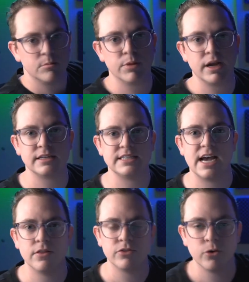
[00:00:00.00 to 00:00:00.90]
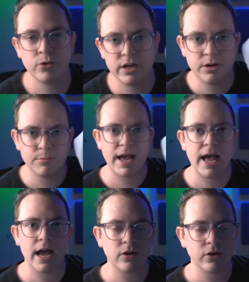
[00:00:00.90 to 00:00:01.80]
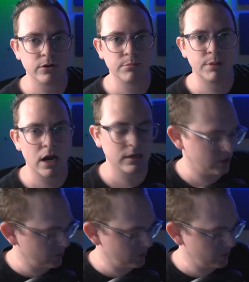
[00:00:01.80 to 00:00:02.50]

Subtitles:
break it down, throw it in your bag or your box